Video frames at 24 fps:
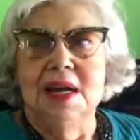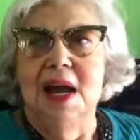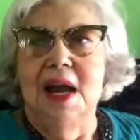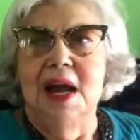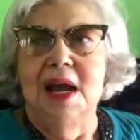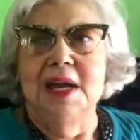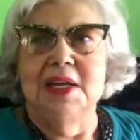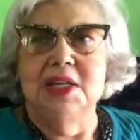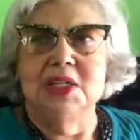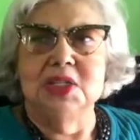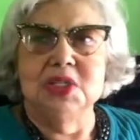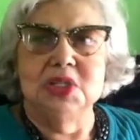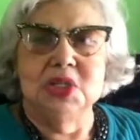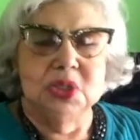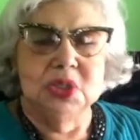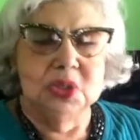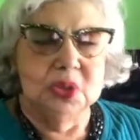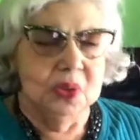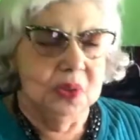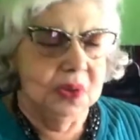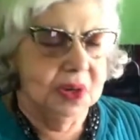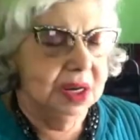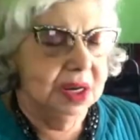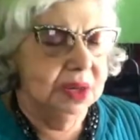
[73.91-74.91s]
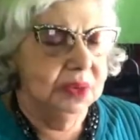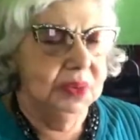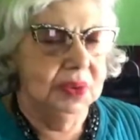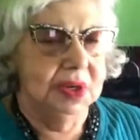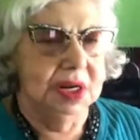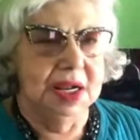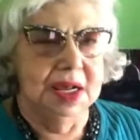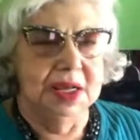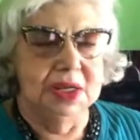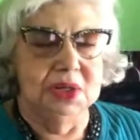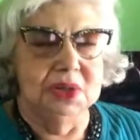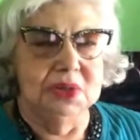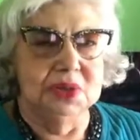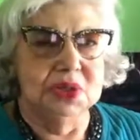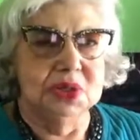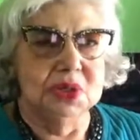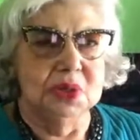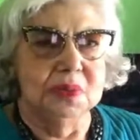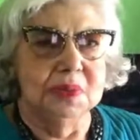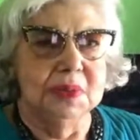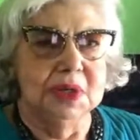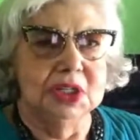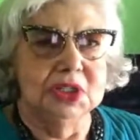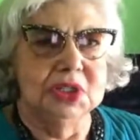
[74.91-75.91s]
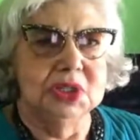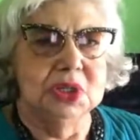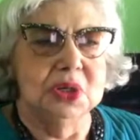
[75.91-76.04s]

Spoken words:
I enjoy what I do so much.